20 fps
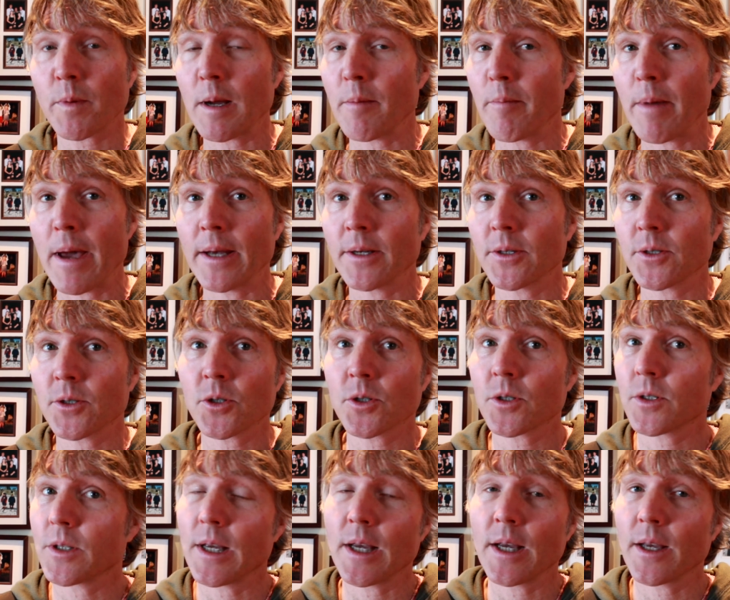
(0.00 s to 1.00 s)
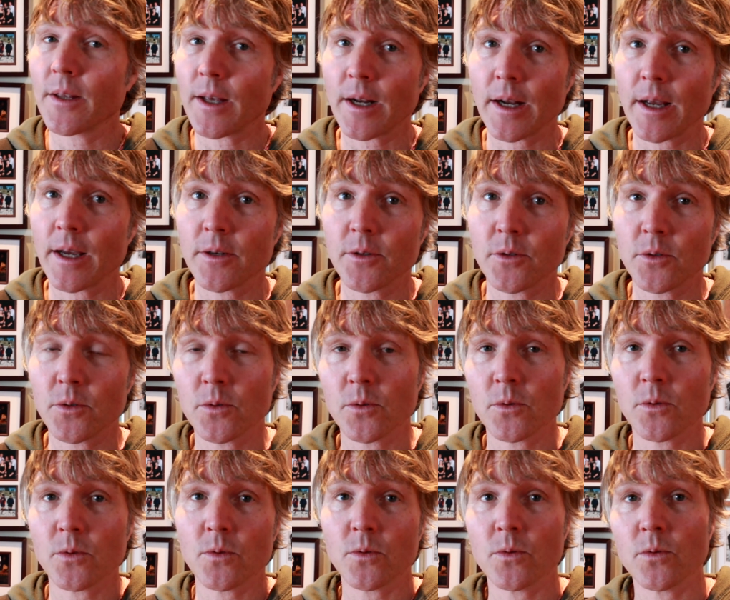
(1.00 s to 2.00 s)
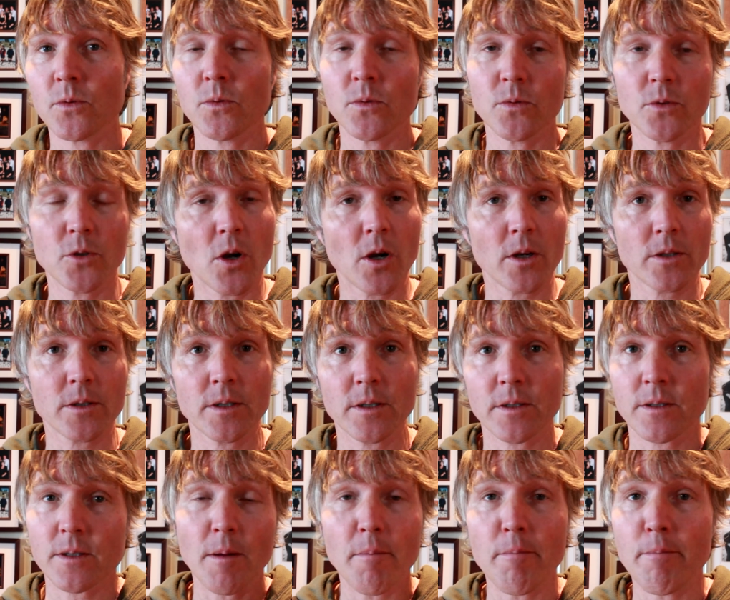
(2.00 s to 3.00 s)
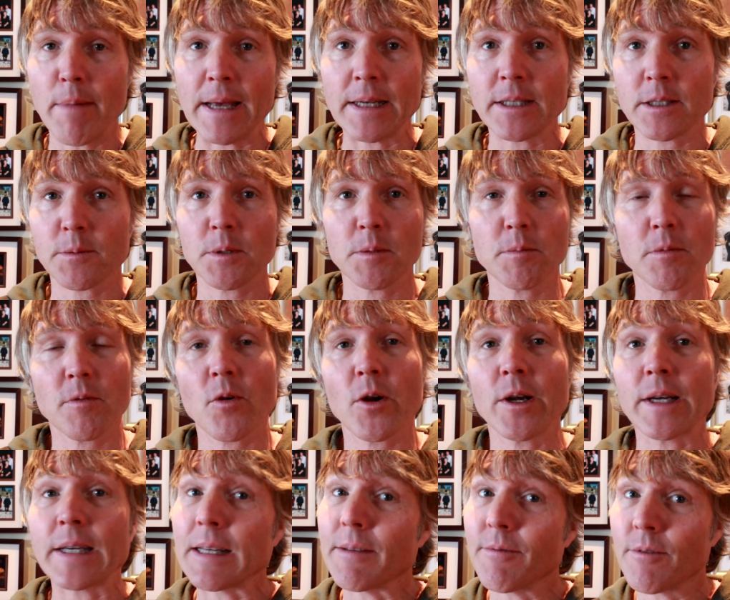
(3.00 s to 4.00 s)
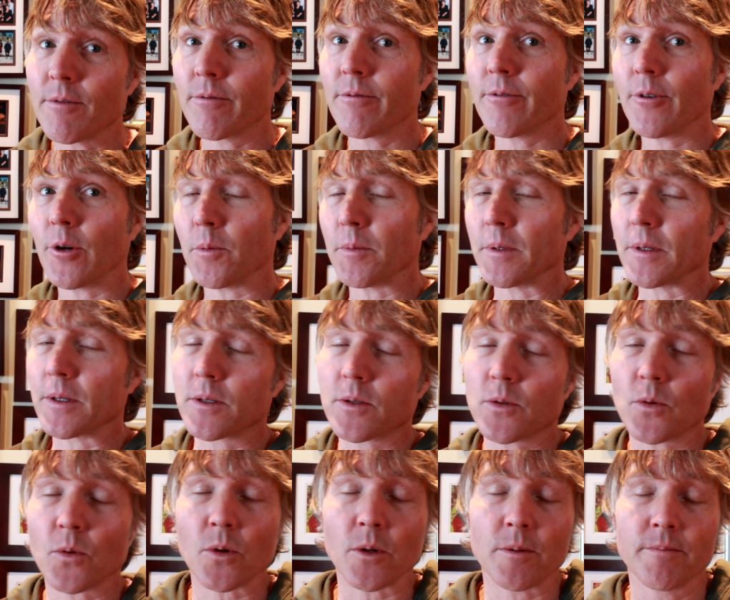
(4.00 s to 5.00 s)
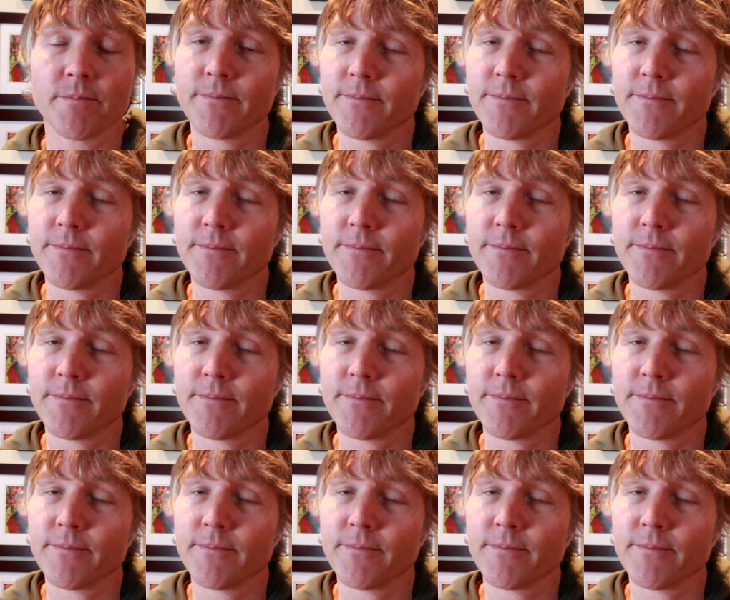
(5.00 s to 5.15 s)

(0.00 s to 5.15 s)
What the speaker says: by a manager saying that I had to talk to some management before I could even film in the store.